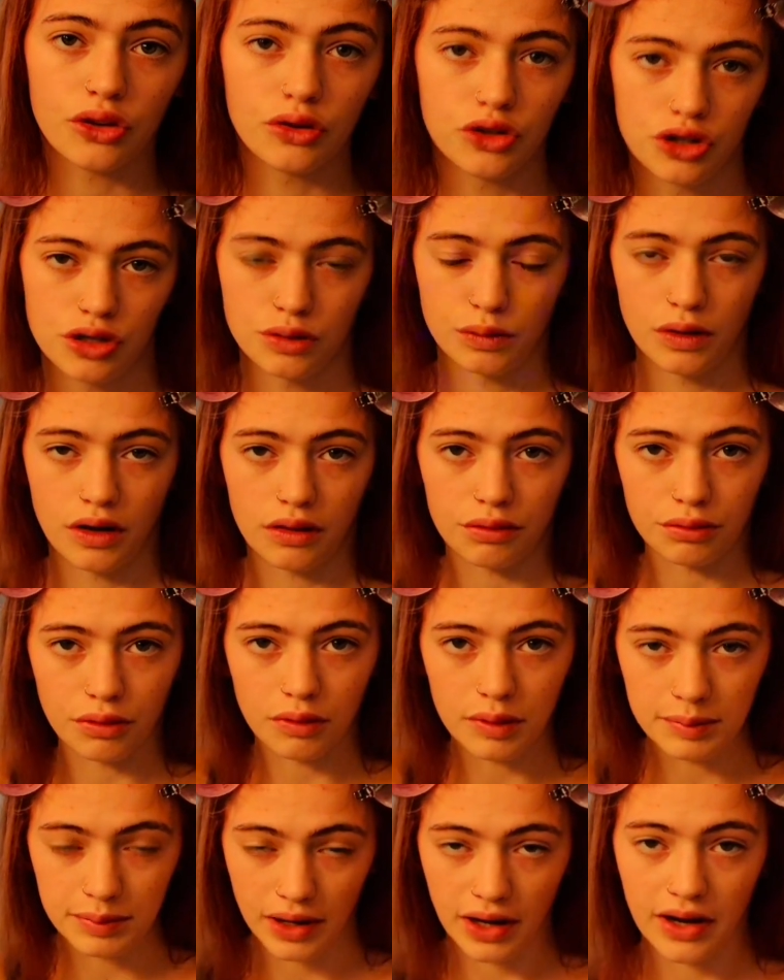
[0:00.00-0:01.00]
you just want to
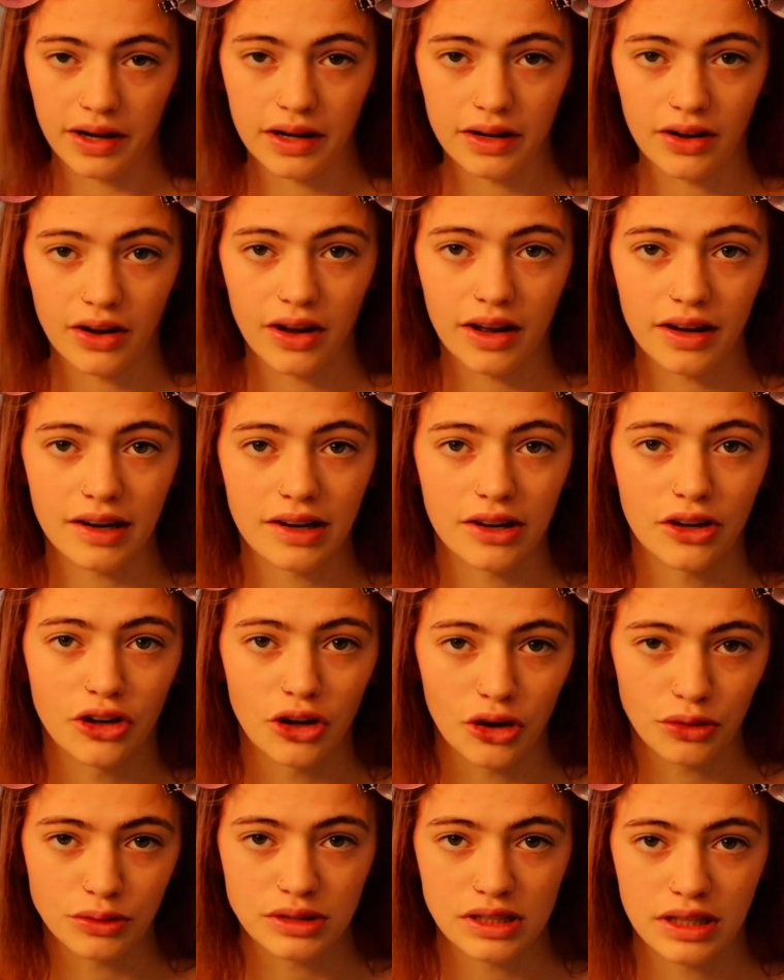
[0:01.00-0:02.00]
throw a bonnet on and
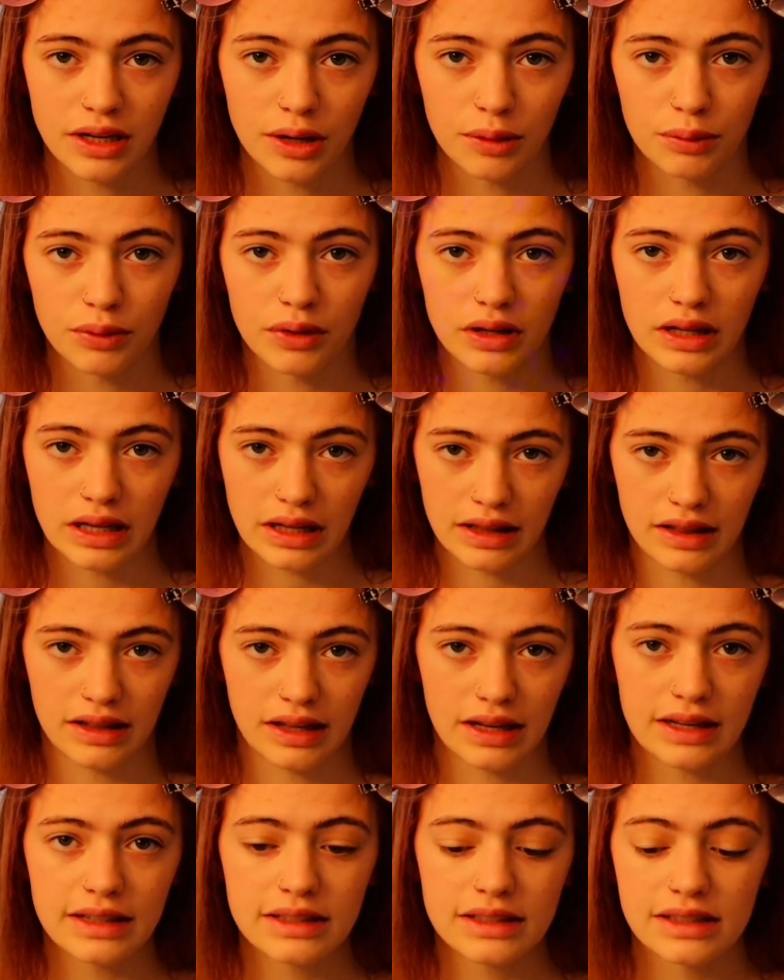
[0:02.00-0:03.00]
go to the airport like
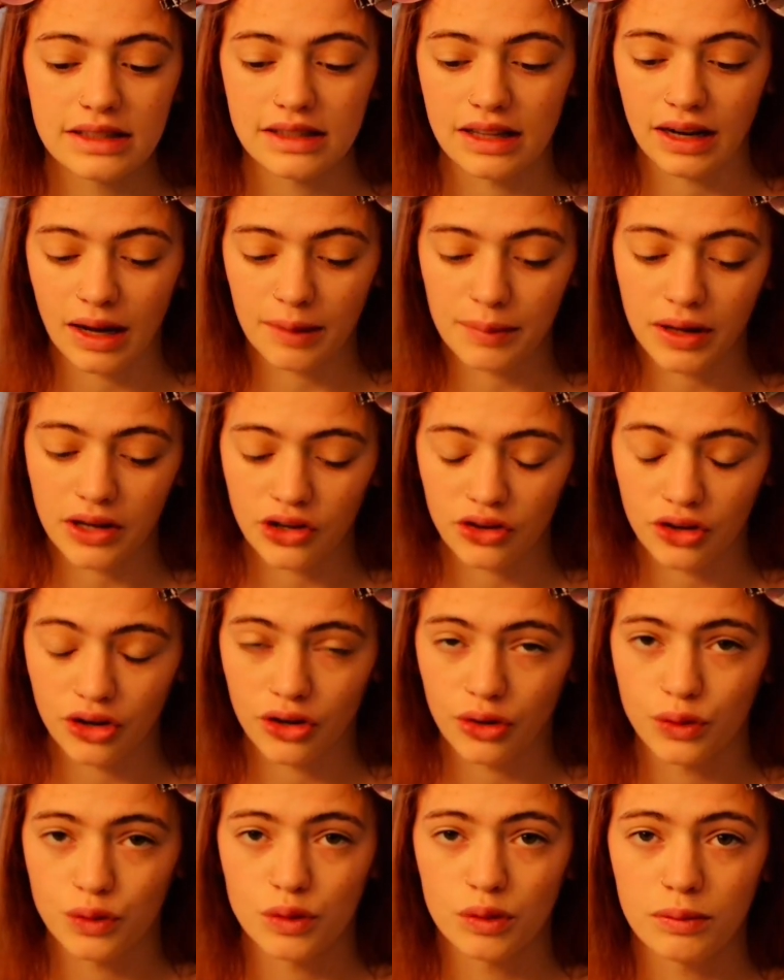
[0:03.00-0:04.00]
this, then I bet your
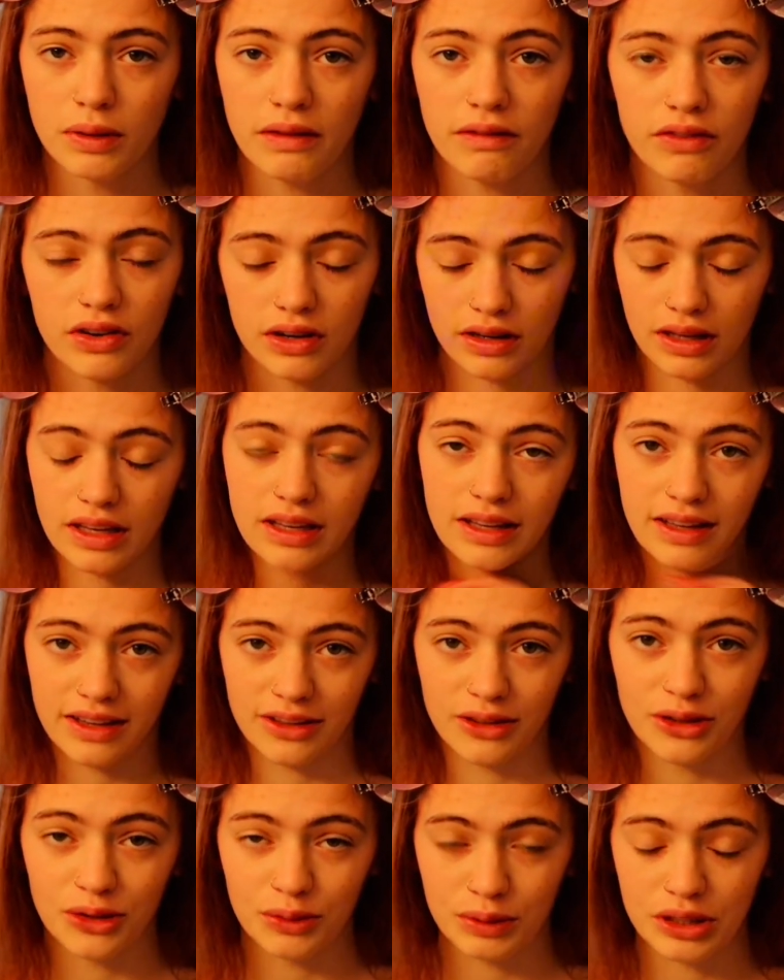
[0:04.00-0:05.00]
curls would be fucking
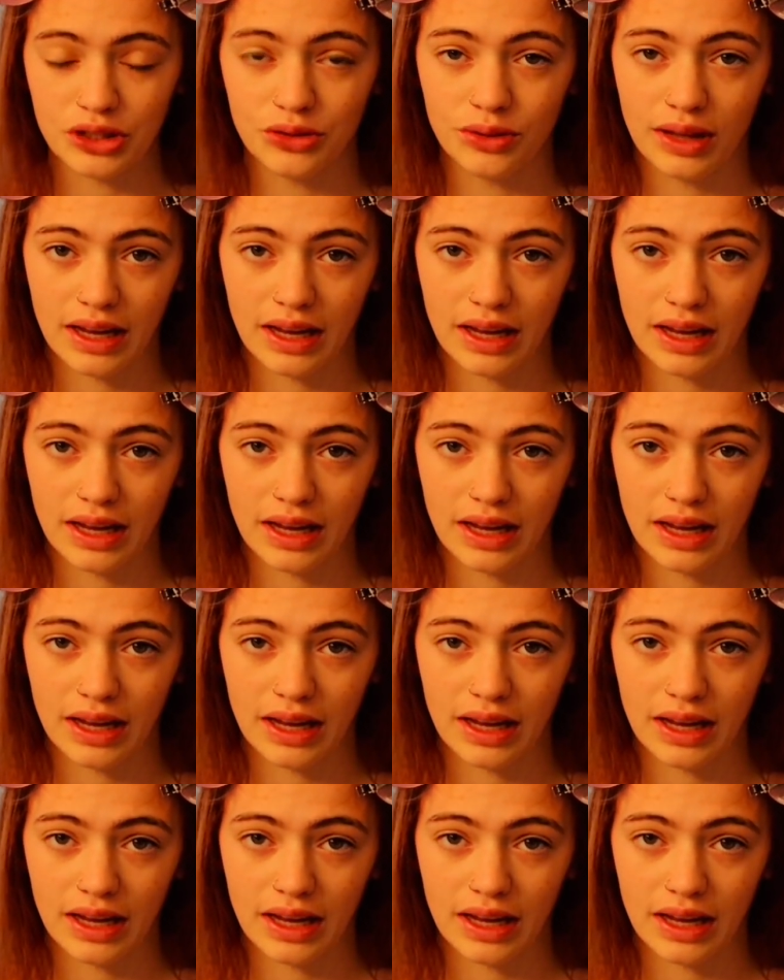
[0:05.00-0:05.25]
killer when you